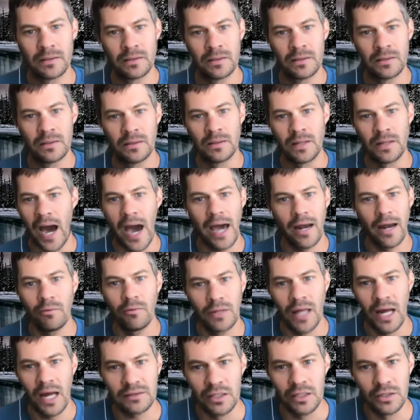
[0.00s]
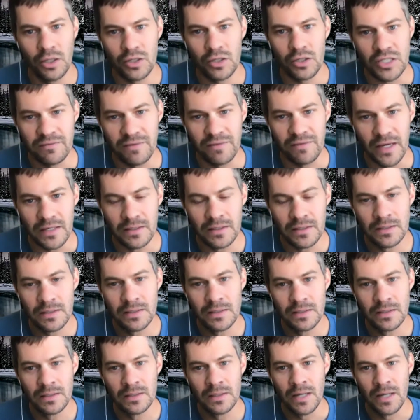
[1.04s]
I don't like the looks of it.
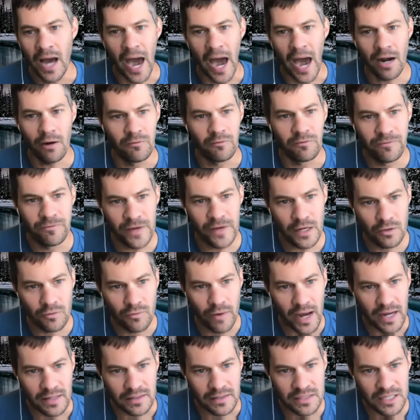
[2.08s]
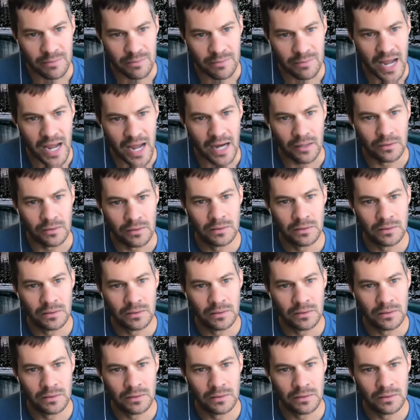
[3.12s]
I don't feel right somehow.